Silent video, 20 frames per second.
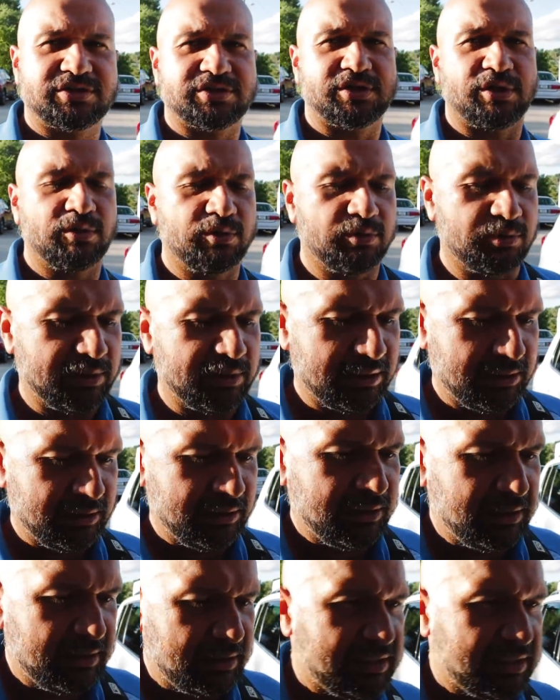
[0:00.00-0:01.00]
So
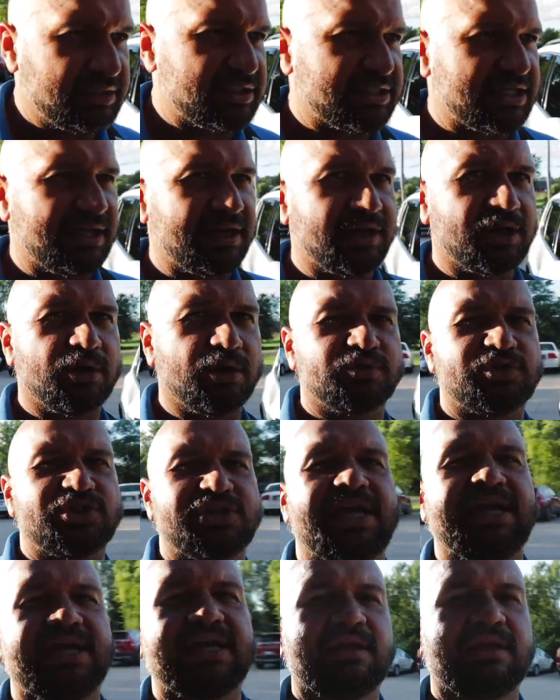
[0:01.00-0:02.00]
let's kind of go
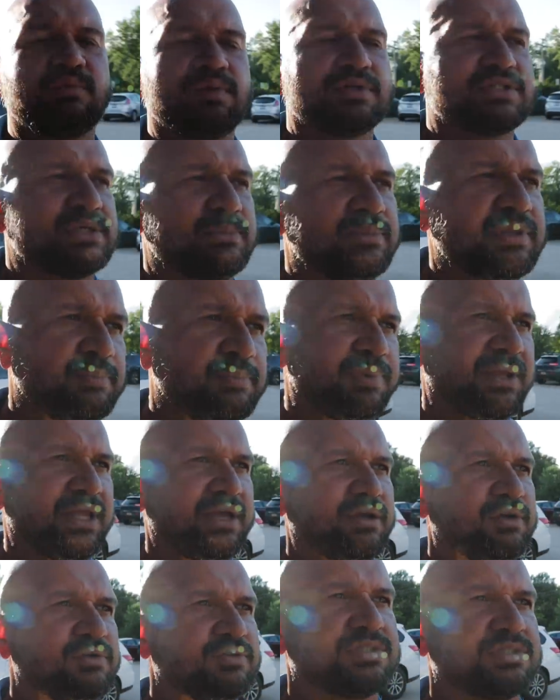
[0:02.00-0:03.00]
check in with some of the
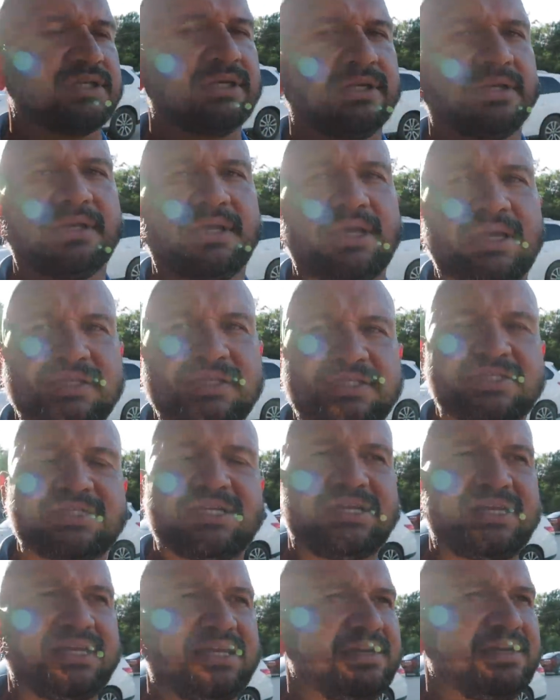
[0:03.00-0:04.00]
players and
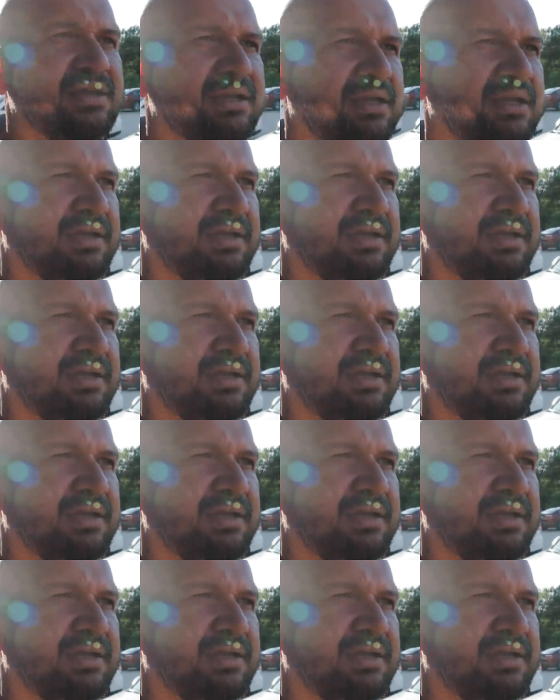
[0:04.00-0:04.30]
see